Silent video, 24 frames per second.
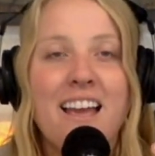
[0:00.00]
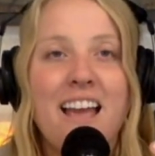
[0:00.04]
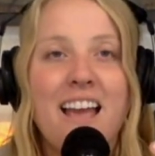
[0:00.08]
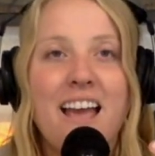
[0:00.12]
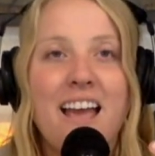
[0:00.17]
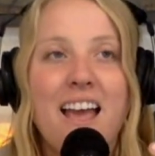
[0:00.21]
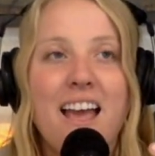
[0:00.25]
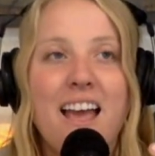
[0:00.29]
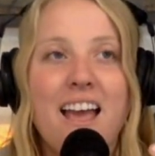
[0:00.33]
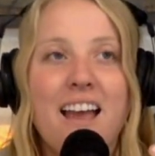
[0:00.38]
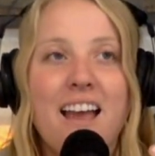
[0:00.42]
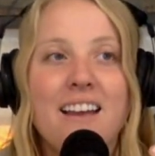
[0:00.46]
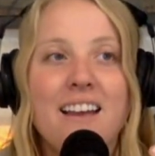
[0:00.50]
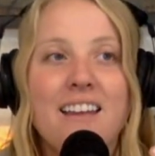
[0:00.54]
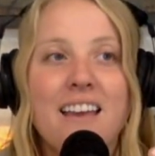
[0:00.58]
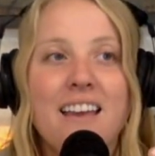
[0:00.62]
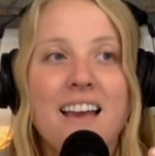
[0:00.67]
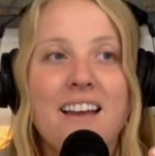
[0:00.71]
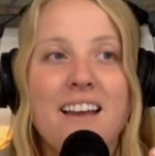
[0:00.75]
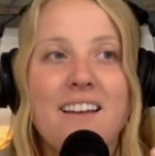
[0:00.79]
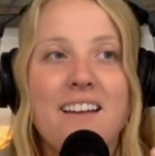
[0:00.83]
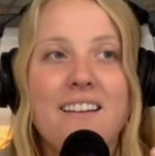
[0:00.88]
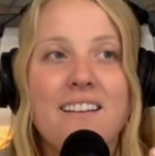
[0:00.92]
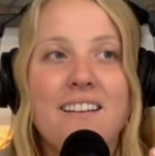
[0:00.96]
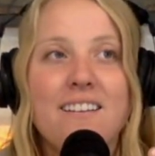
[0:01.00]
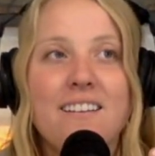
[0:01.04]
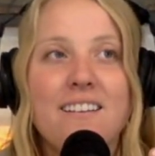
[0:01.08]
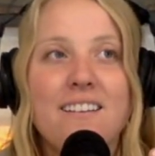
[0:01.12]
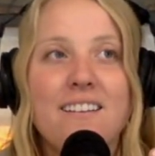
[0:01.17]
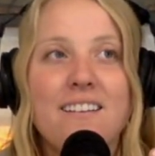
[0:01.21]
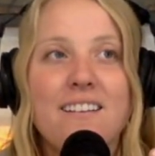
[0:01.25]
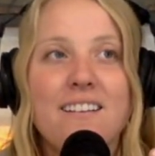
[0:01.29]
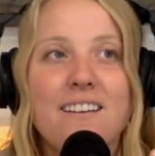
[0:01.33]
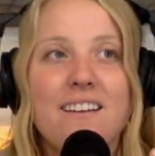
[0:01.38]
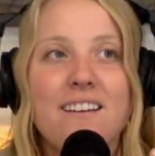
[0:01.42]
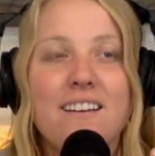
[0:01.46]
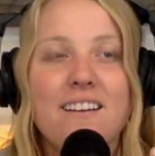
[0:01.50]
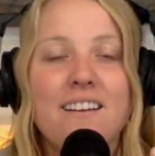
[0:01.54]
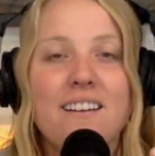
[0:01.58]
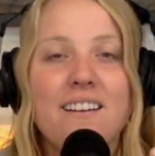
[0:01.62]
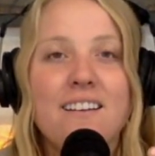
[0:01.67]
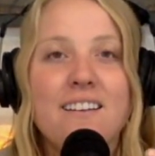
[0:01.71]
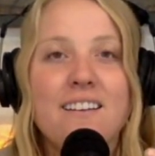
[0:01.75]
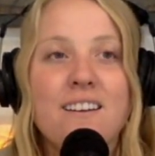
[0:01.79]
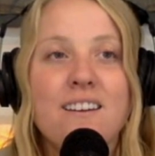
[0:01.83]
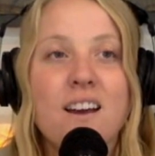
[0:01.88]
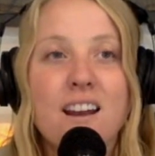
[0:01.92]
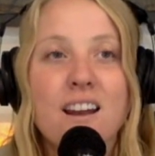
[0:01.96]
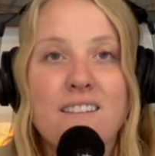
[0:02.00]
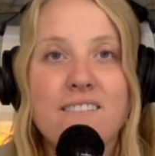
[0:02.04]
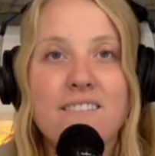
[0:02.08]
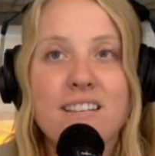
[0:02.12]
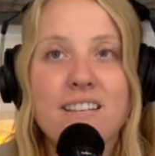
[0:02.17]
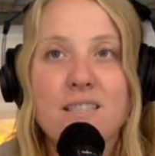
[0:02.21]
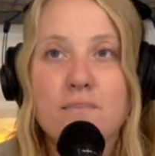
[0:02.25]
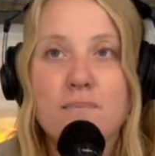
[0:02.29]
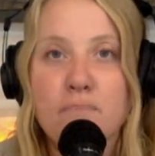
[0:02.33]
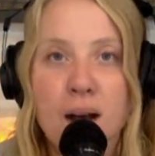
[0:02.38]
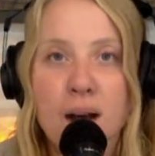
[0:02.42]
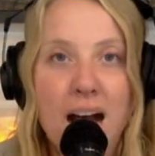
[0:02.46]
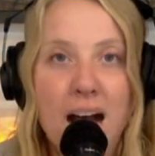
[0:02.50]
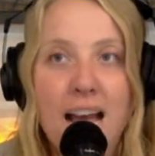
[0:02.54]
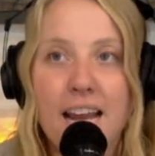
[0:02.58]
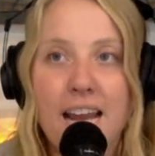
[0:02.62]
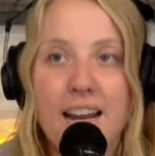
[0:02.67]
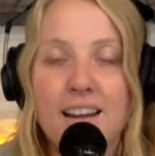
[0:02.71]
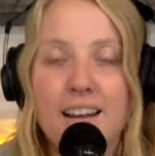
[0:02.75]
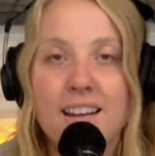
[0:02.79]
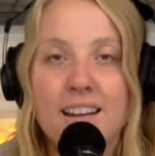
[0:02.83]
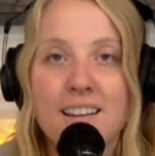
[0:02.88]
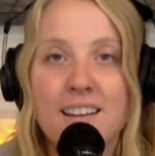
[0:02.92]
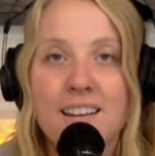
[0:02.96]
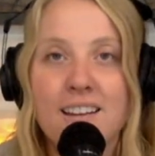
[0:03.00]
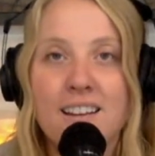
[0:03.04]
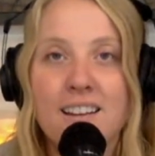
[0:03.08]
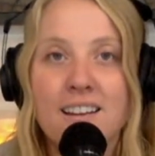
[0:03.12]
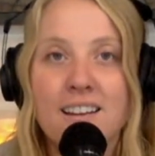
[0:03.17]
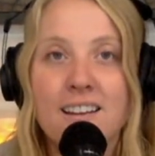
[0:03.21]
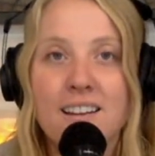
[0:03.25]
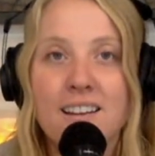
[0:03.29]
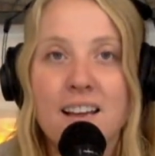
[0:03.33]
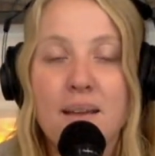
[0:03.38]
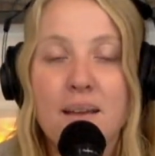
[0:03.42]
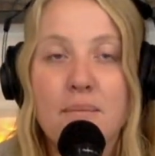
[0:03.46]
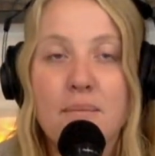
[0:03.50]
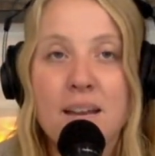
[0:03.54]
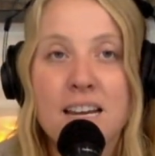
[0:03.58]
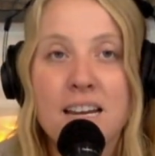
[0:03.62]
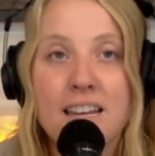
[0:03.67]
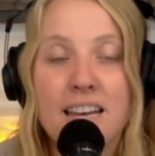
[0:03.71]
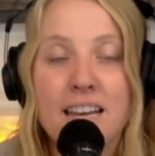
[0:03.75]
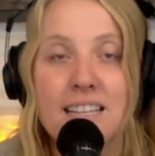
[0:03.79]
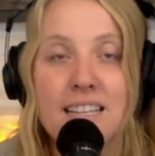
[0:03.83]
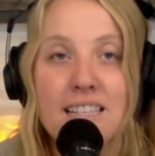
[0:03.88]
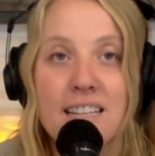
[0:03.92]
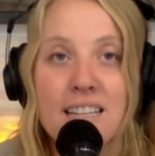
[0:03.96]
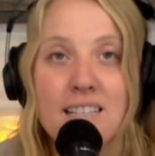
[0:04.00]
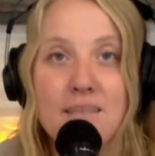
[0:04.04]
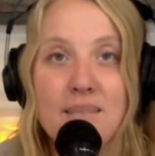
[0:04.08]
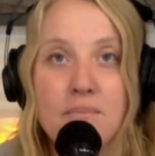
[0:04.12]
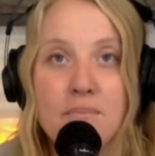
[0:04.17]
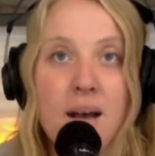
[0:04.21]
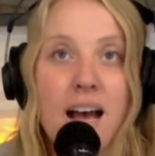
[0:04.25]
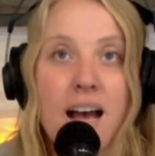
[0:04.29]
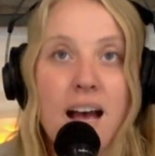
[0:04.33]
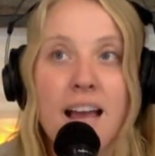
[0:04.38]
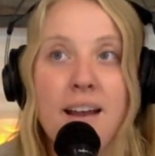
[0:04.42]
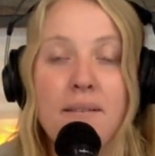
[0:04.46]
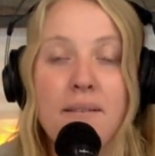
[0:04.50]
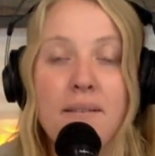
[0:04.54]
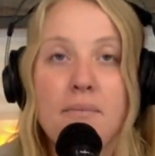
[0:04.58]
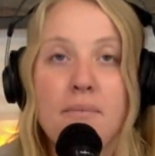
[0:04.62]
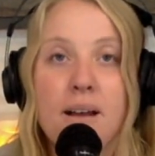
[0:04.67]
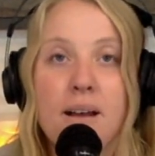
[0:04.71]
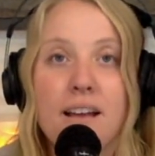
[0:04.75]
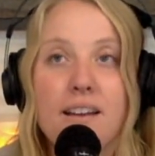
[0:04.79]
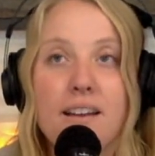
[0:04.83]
And yet, none of it's mine. I mean, yes, it's mine, but